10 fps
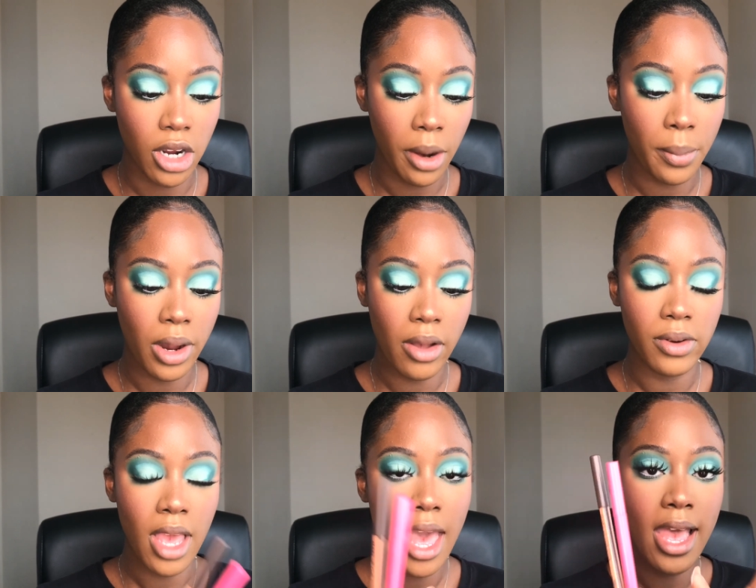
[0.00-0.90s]
Dark
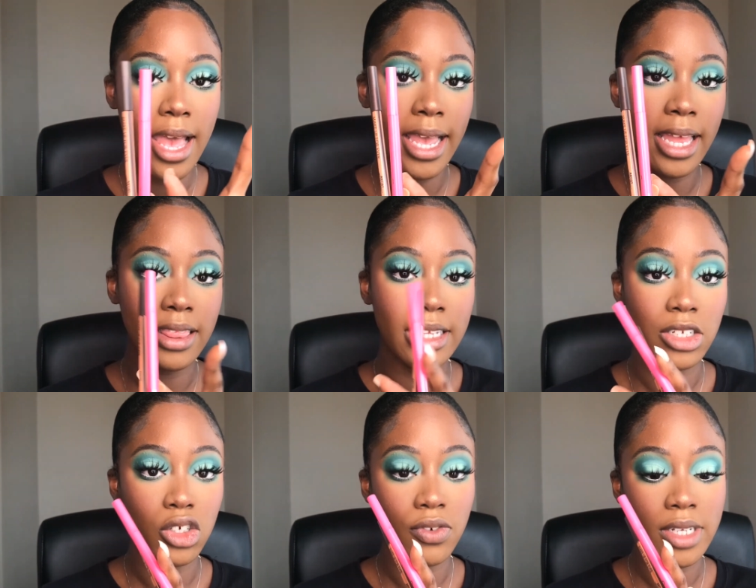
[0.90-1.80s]
Brown and
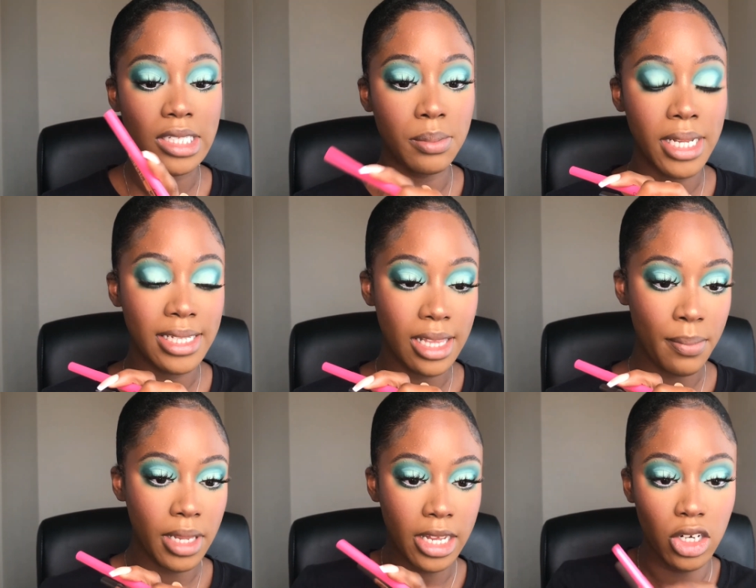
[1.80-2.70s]
the Juvia's Place
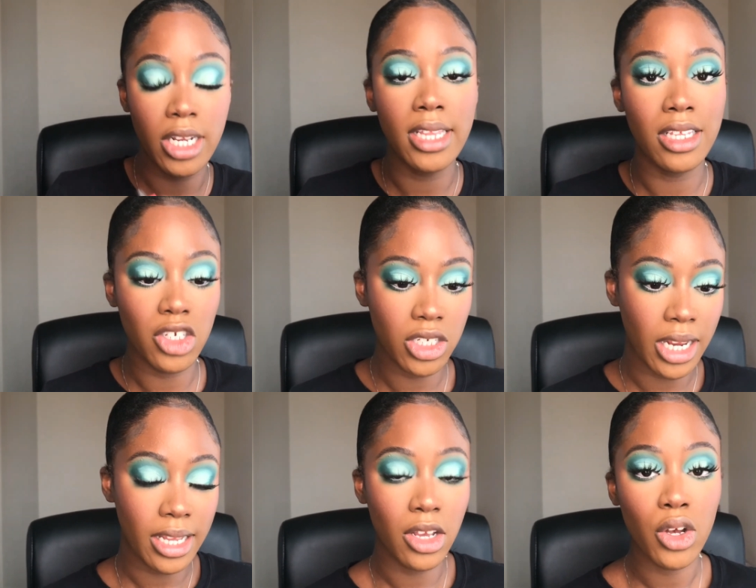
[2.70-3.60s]
Lip Liner in the
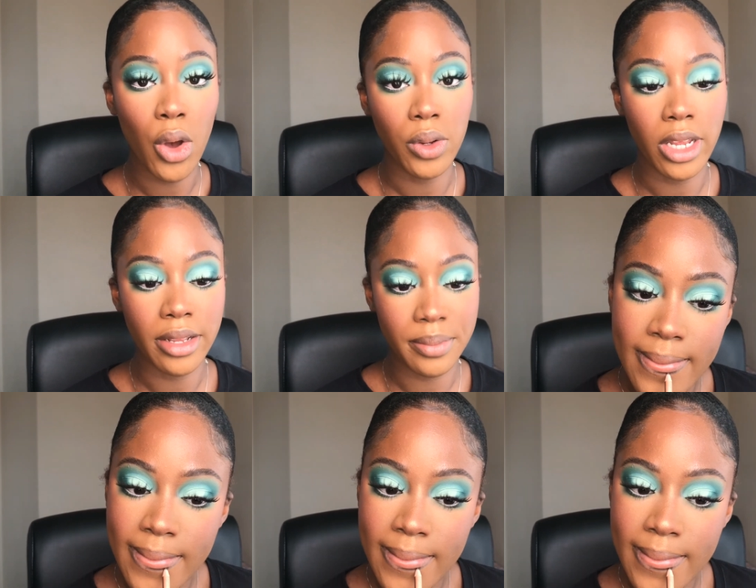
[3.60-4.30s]
shade Kola.